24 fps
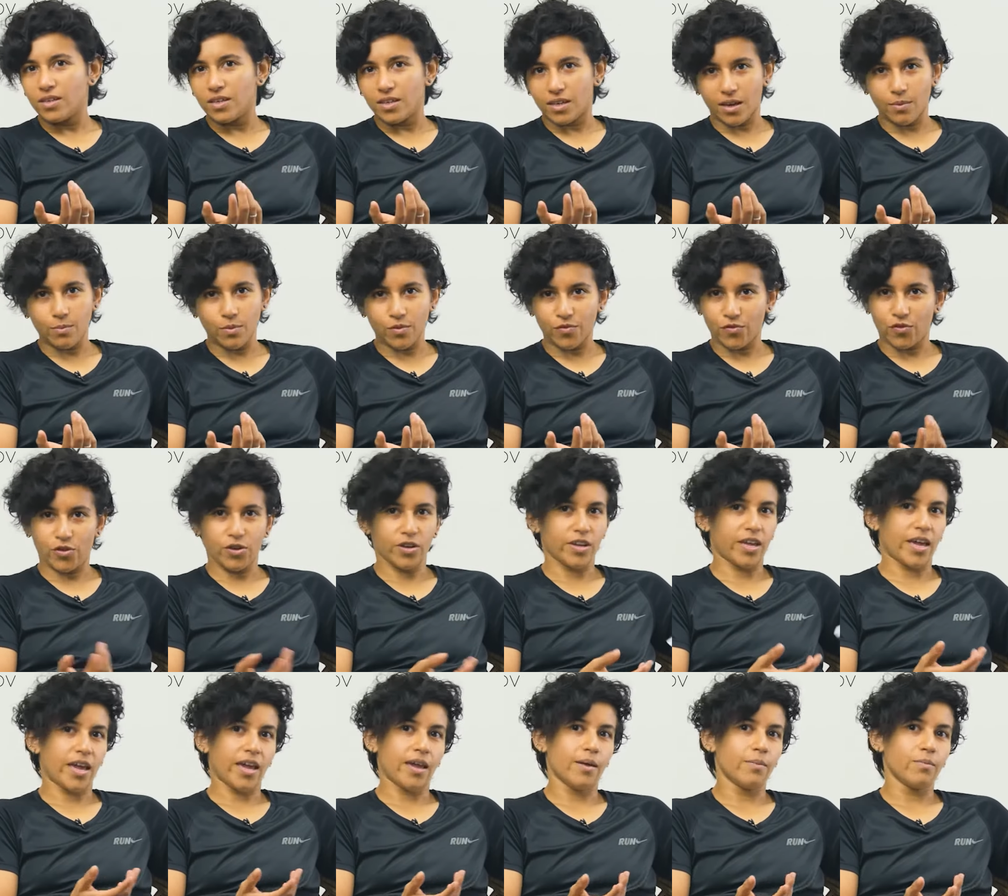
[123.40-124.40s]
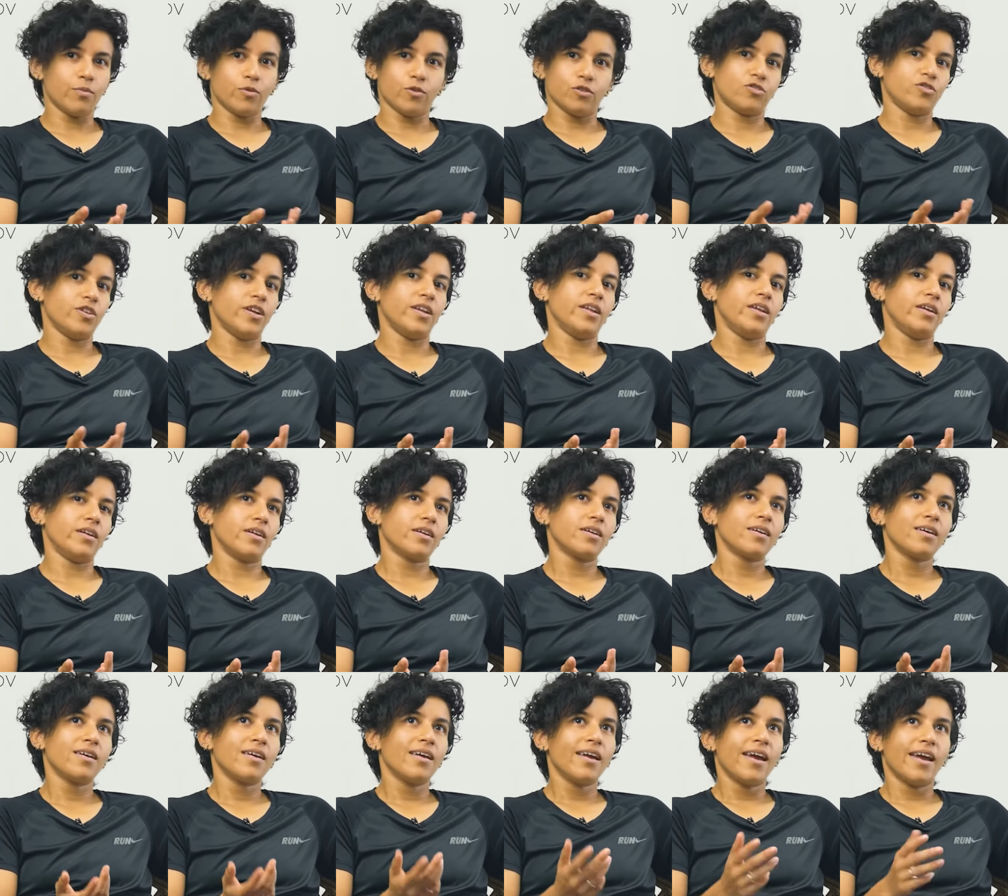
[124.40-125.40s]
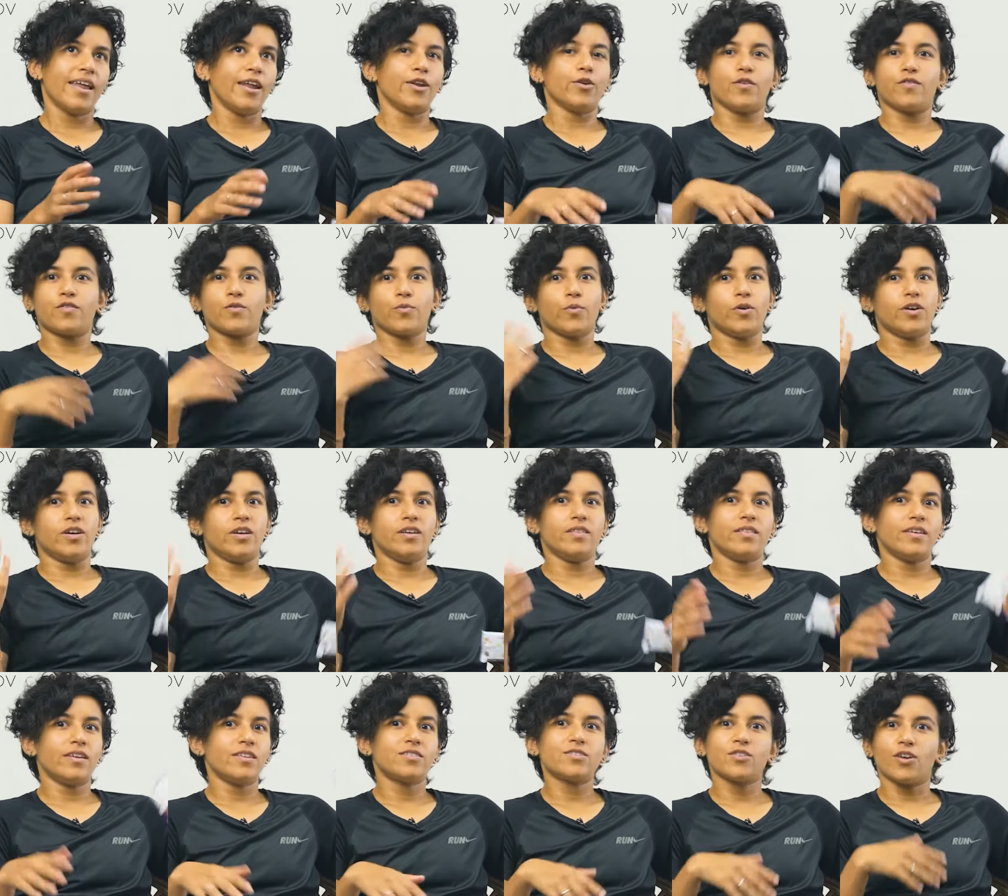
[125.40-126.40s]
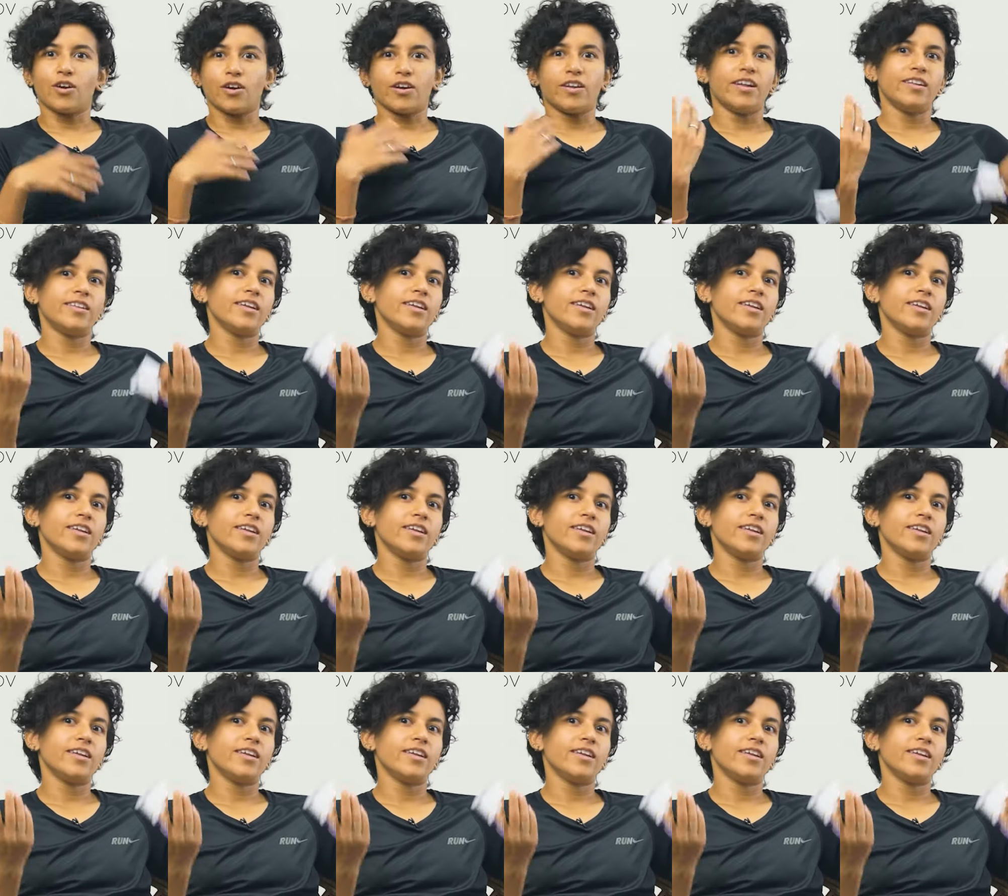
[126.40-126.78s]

eating it before a game or training, and I don't have to worry that it's not going to